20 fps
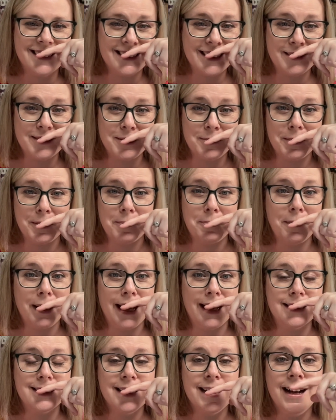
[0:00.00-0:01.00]
Sounds a bit
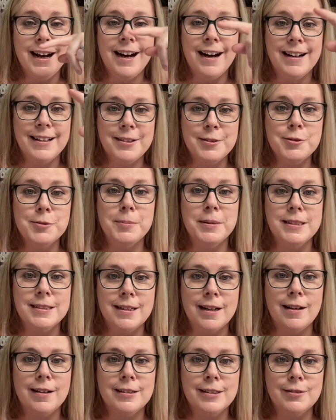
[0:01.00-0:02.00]
mad. I used my
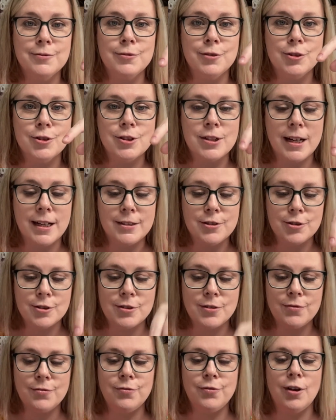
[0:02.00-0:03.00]
darning foot and
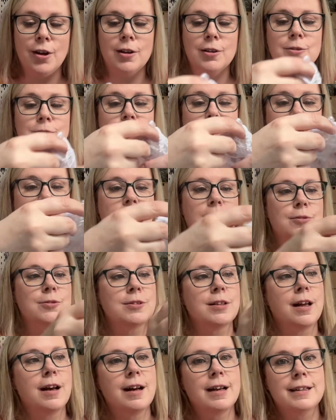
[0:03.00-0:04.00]
just followed
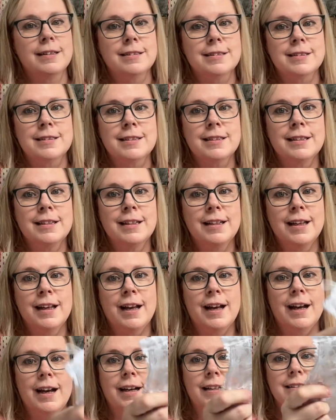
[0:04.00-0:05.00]
those lines
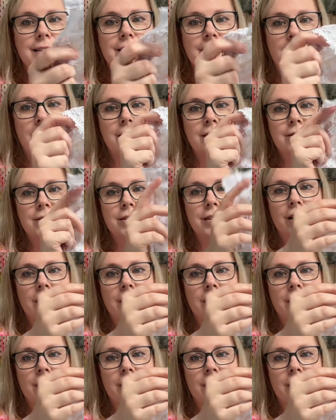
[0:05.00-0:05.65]
and darned it